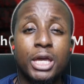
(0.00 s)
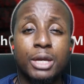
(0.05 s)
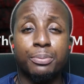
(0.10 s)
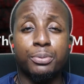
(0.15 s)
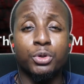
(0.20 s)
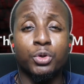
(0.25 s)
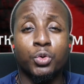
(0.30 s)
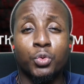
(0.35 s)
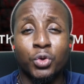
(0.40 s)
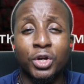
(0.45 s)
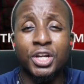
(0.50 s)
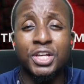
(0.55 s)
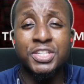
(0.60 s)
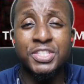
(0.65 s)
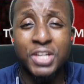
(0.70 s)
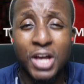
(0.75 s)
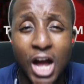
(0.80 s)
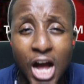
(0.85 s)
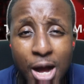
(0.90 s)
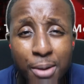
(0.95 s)
People, what
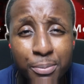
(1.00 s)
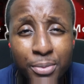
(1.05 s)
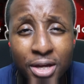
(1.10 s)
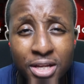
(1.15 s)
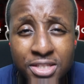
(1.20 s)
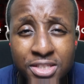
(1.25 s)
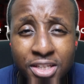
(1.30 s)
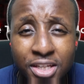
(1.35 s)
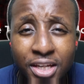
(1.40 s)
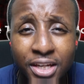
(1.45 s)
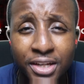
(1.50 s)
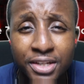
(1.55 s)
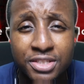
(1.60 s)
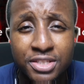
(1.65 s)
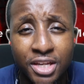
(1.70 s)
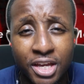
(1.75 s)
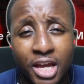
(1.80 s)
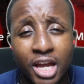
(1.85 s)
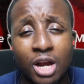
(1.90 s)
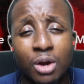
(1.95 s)
is up? It's
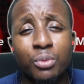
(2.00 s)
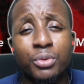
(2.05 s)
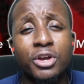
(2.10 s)
King's Heir.